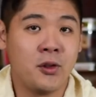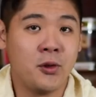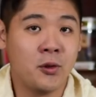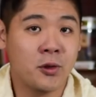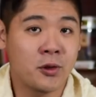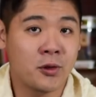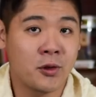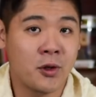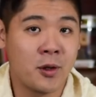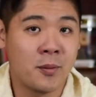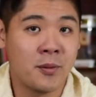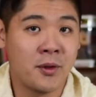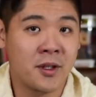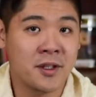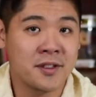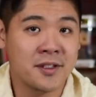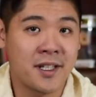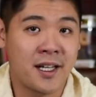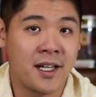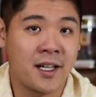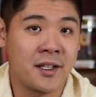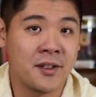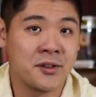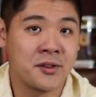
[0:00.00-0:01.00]
newer
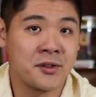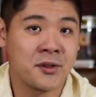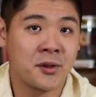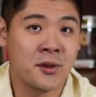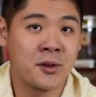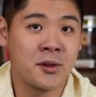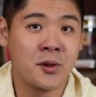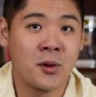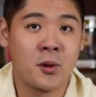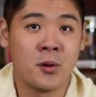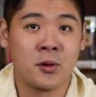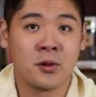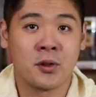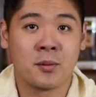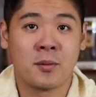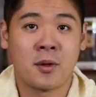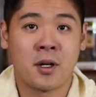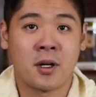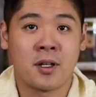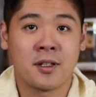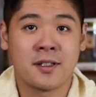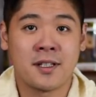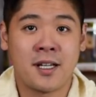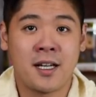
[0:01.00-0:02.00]
Chromebooks and certain older
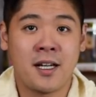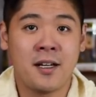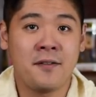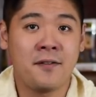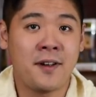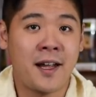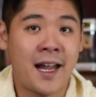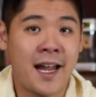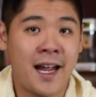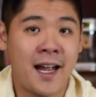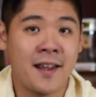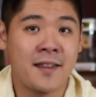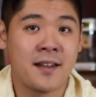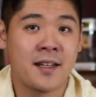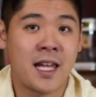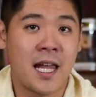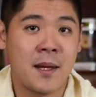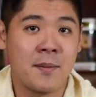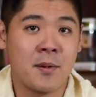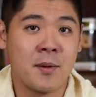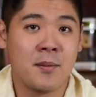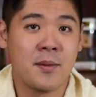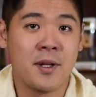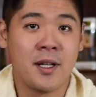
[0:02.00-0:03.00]
models have had the
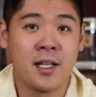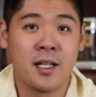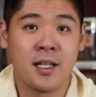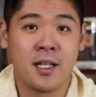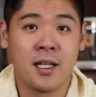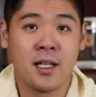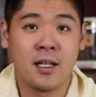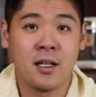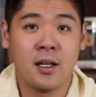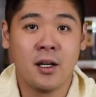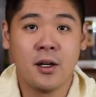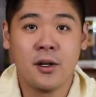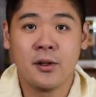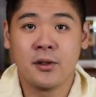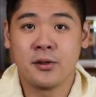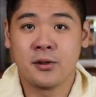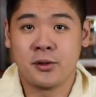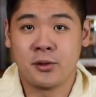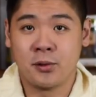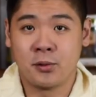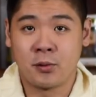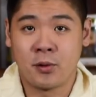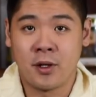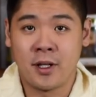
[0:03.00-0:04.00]
capability
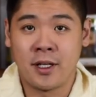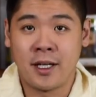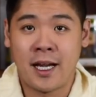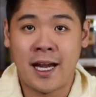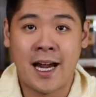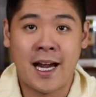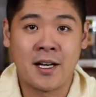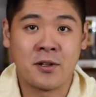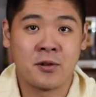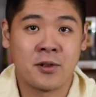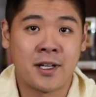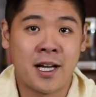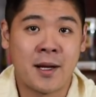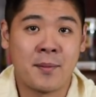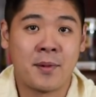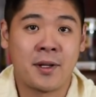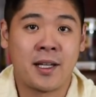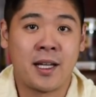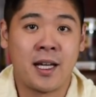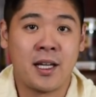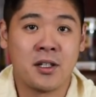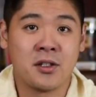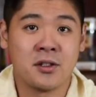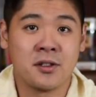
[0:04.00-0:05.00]
to run Android
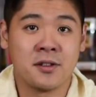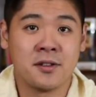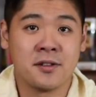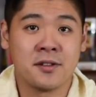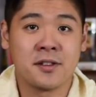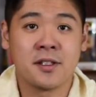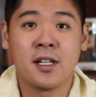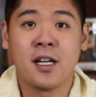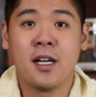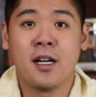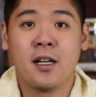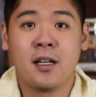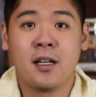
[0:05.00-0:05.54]
applications,